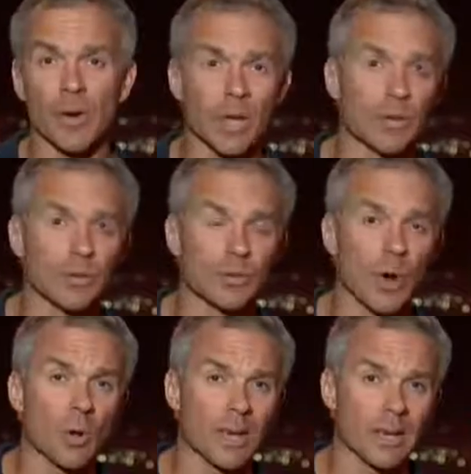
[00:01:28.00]
and
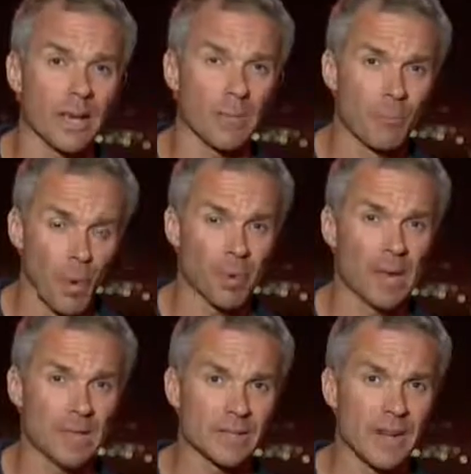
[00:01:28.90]
controlling
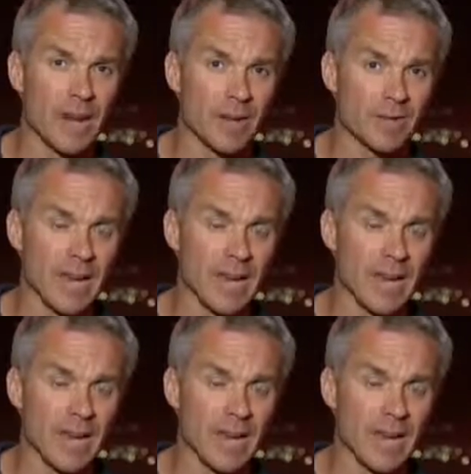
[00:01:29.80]
populated areas,